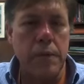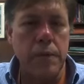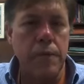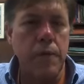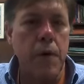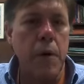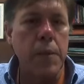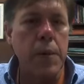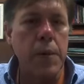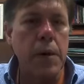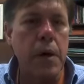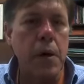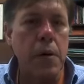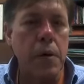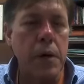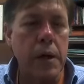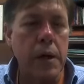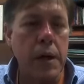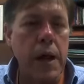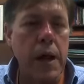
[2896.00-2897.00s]

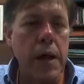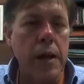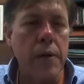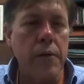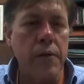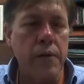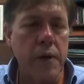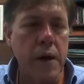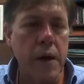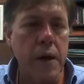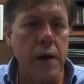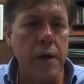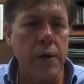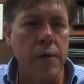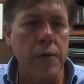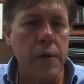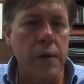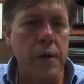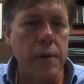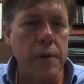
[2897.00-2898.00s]
pharmacokinetic
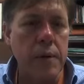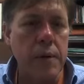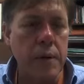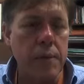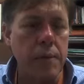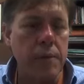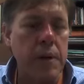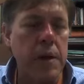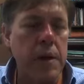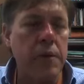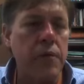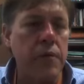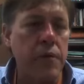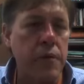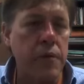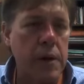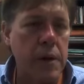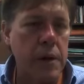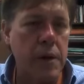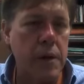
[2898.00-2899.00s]
studies in
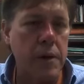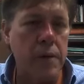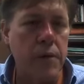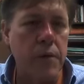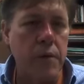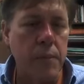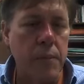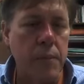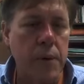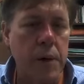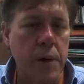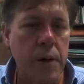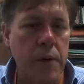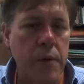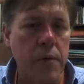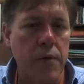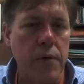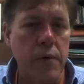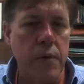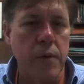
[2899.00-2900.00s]
administering this to
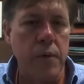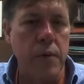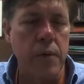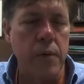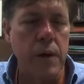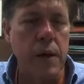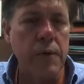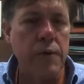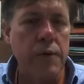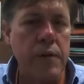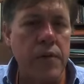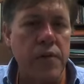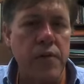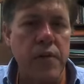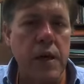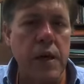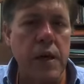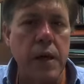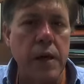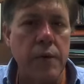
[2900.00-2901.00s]
birds to even
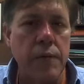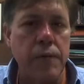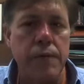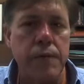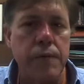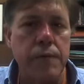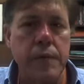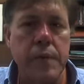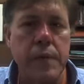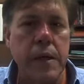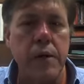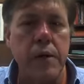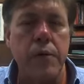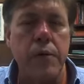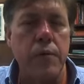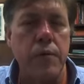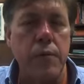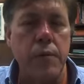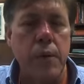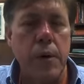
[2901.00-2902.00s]
see if
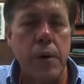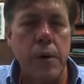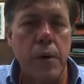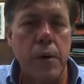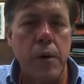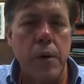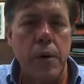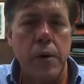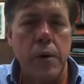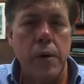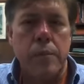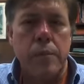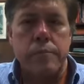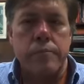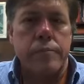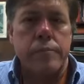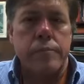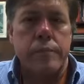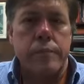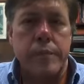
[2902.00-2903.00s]
there's
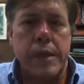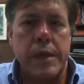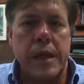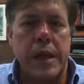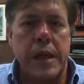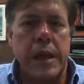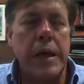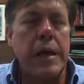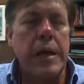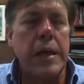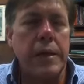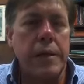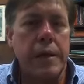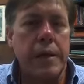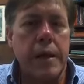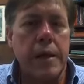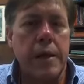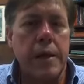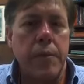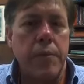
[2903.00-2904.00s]

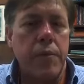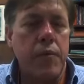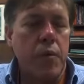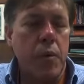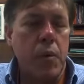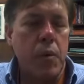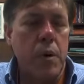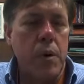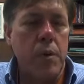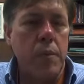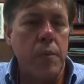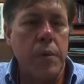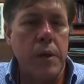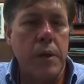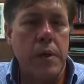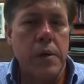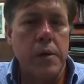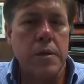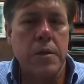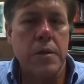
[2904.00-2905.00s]
anything absorbed.
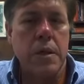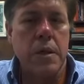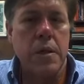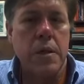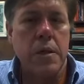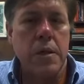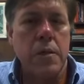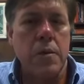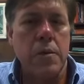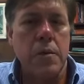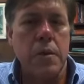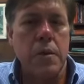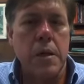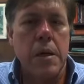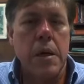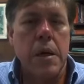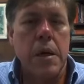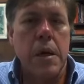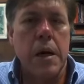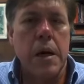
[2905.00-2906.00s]
So
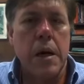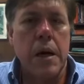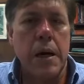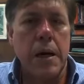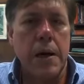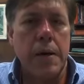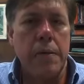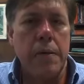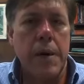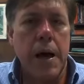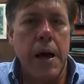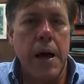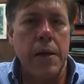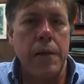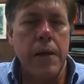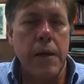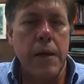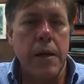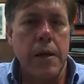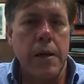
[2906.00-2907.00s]
I
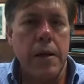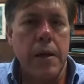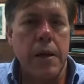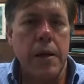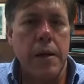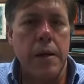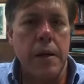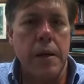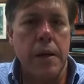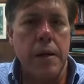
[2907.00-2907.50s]
think that